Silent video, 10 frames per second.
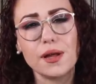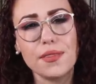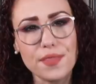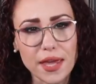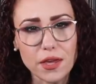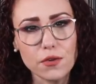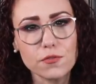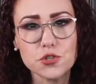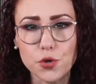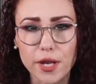and thank you
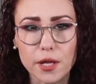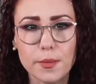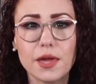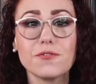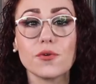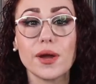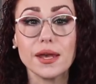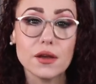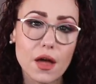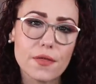for joining me for
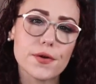another